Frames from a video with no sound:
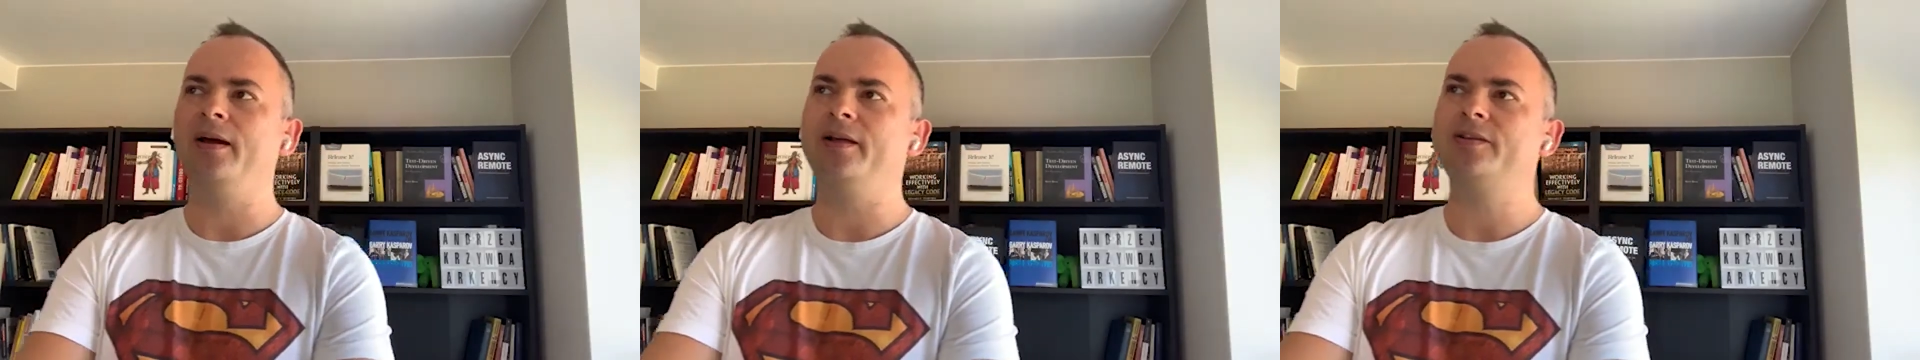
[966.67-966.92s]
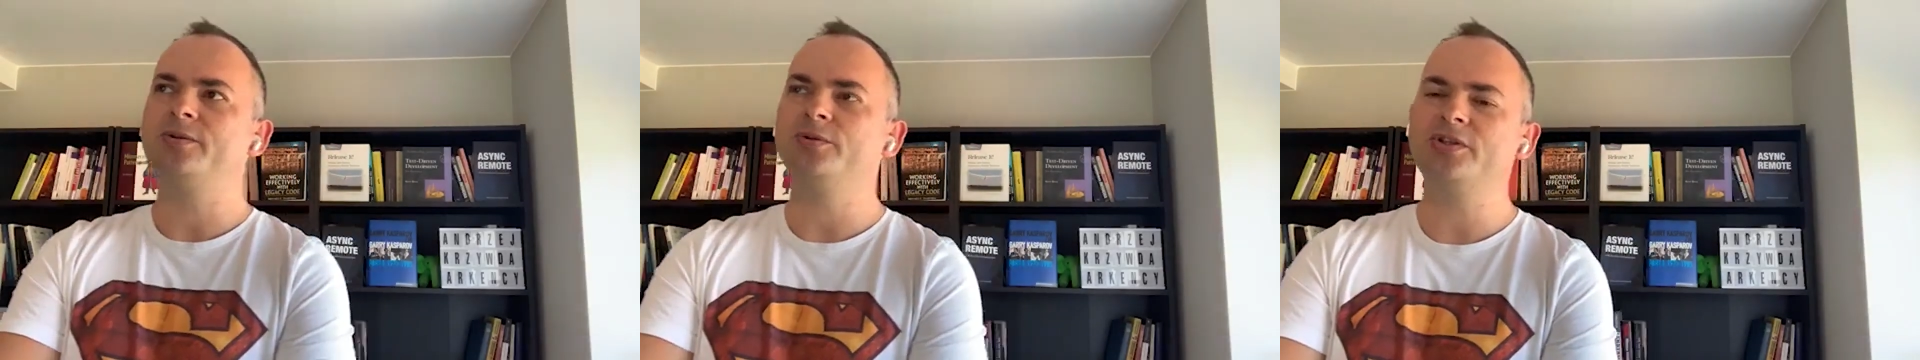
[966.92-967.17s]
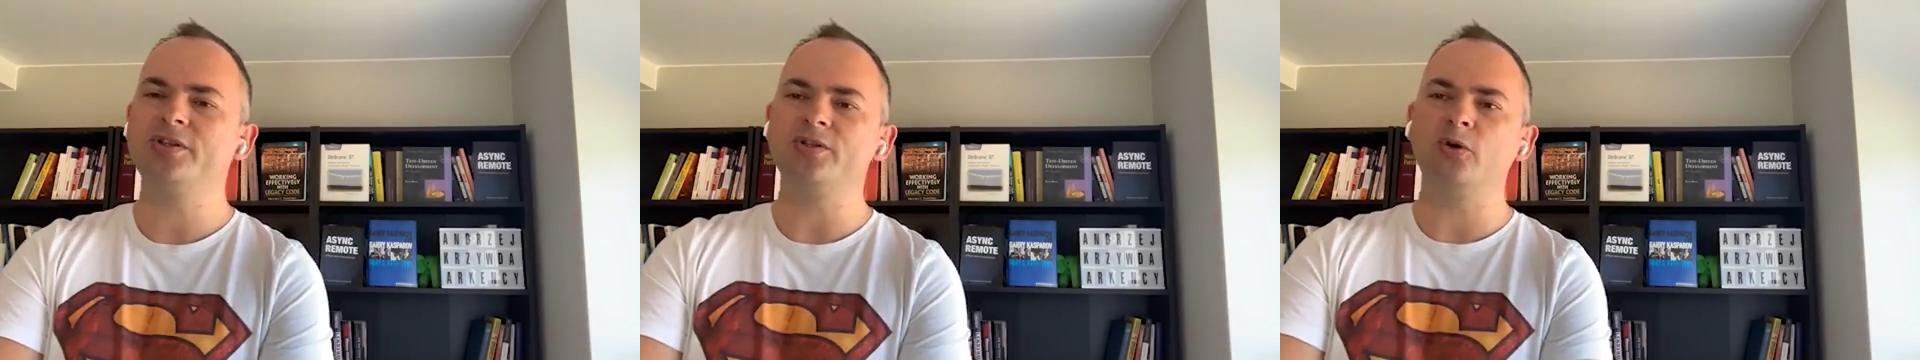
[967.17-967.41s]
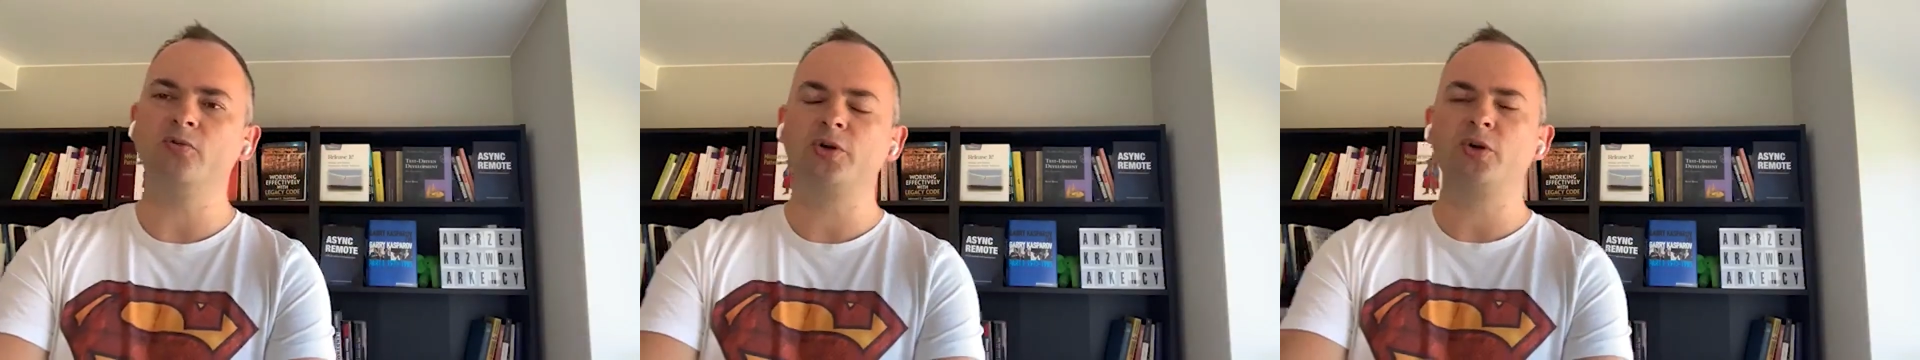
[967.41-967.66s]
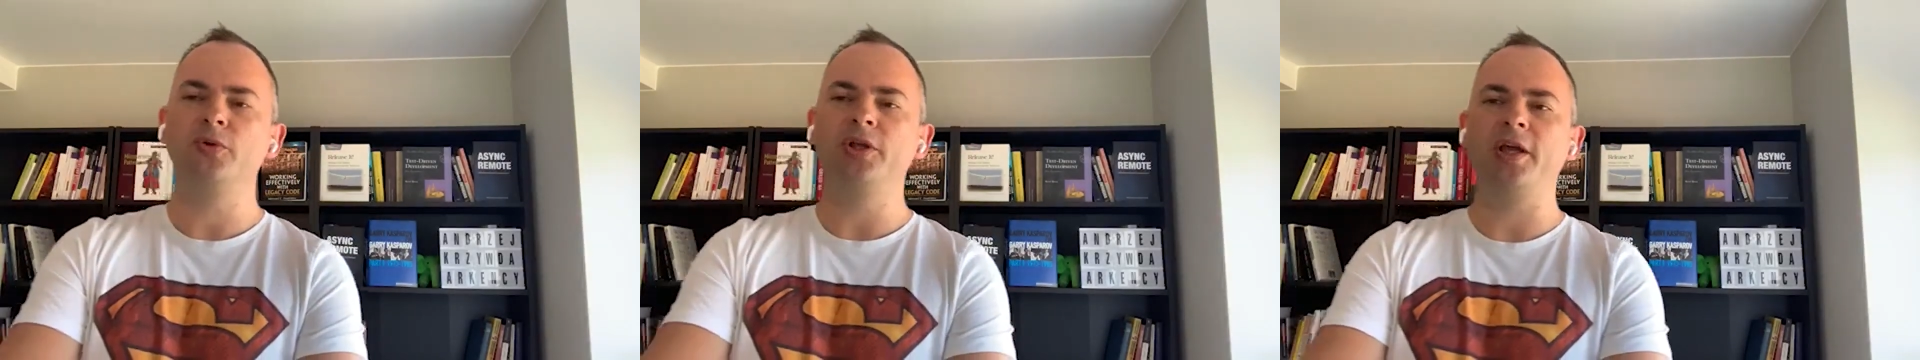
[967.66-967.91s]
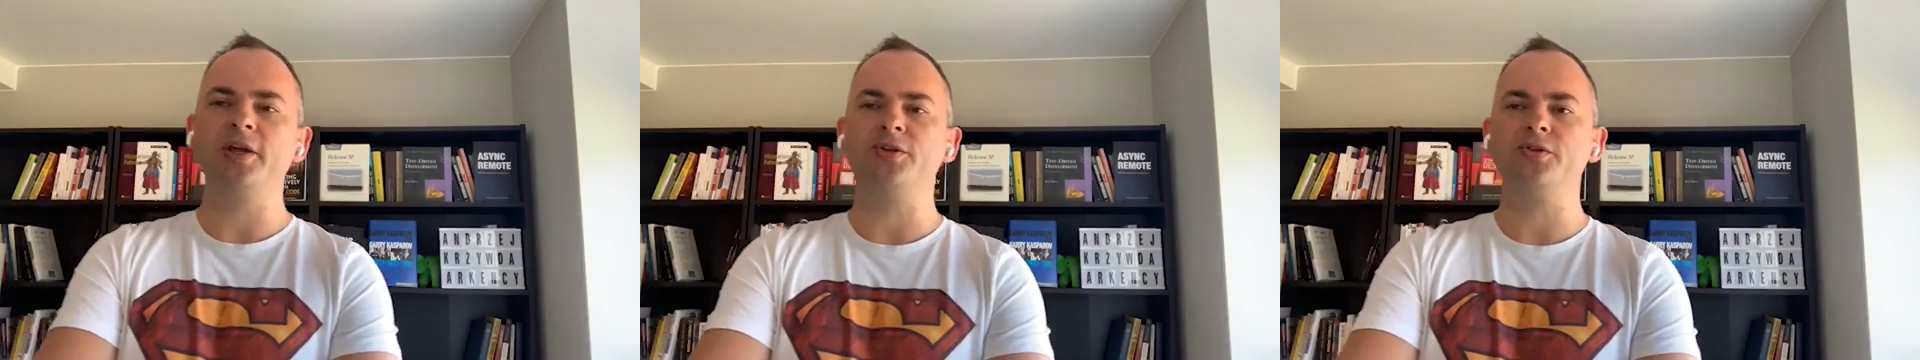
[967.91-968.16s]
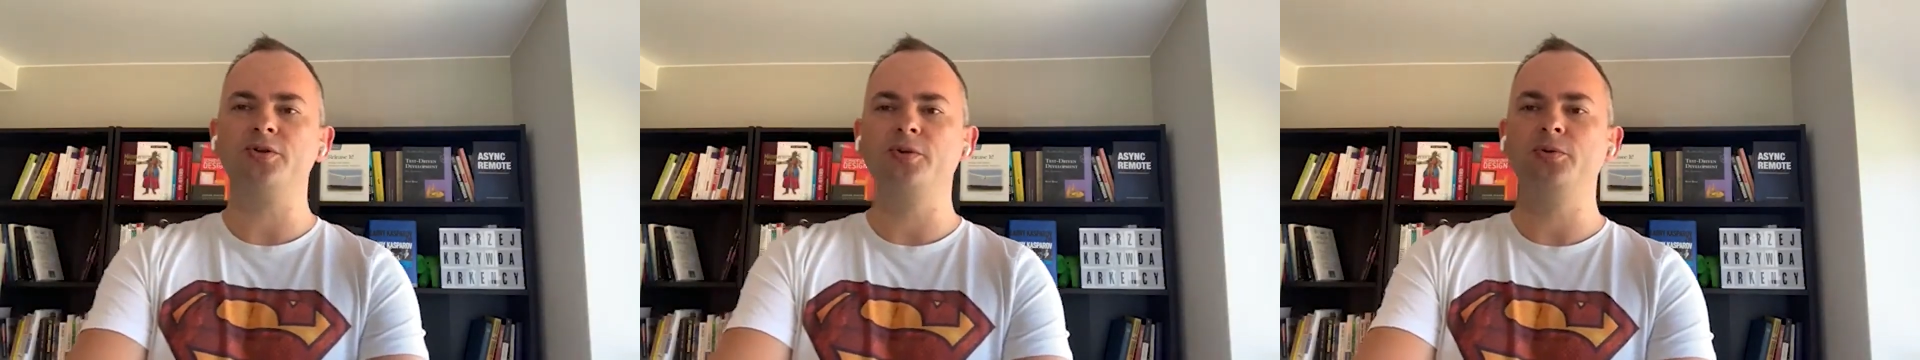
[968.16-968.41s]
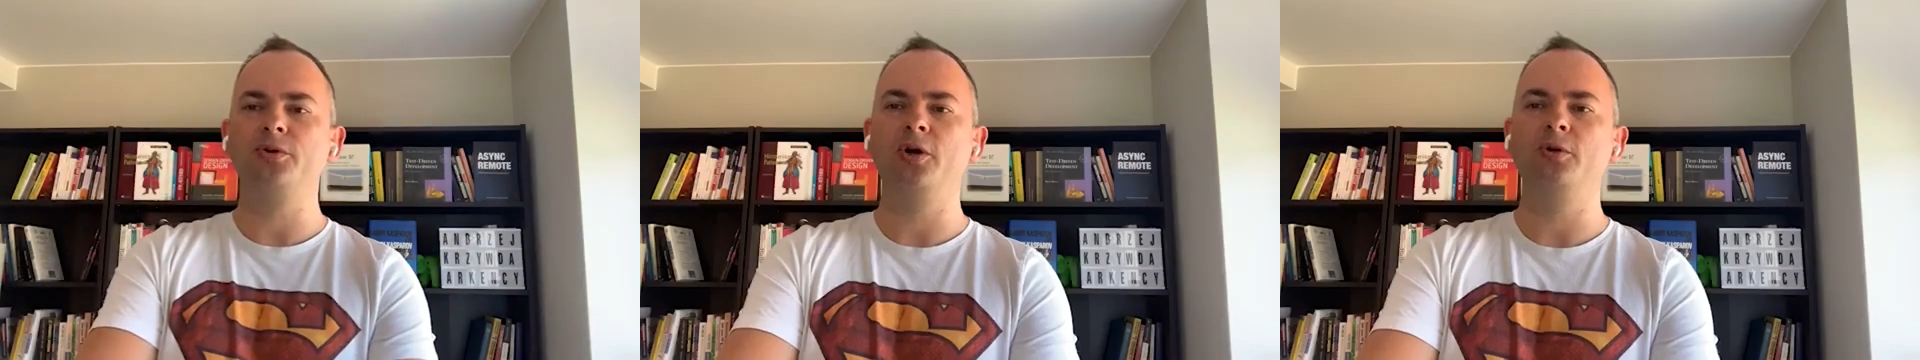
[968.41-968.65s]
So this is over communication. So
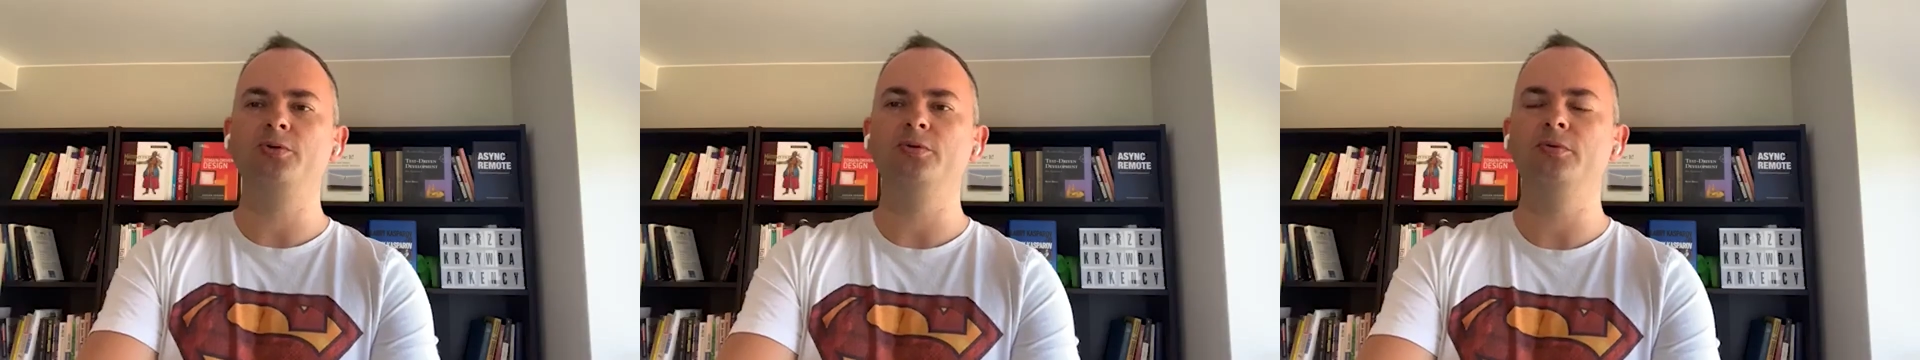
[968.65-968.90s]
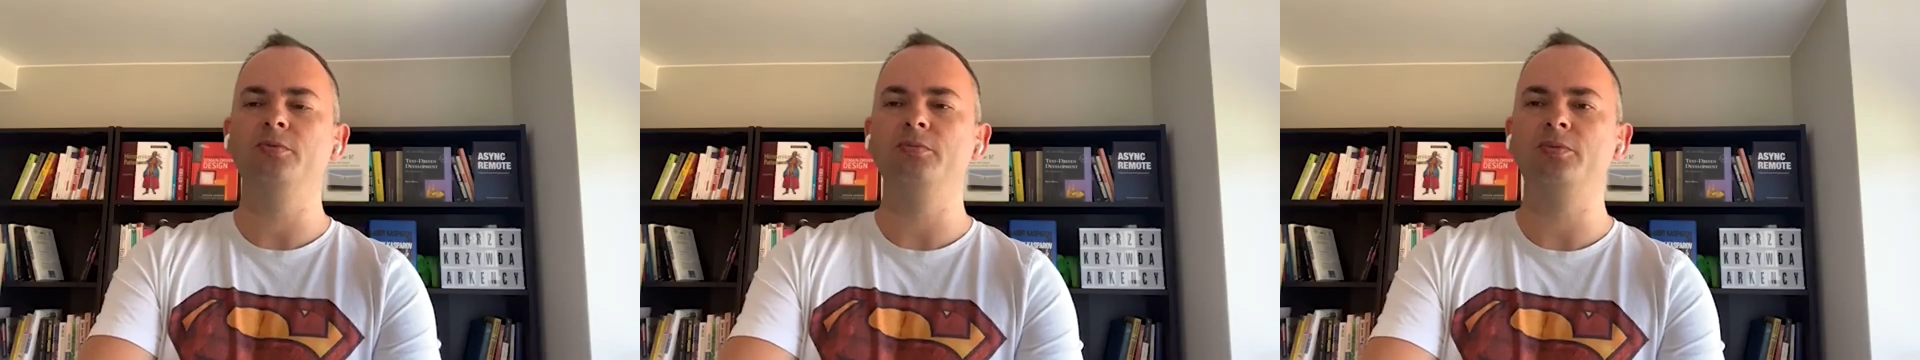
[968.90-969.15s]
you go to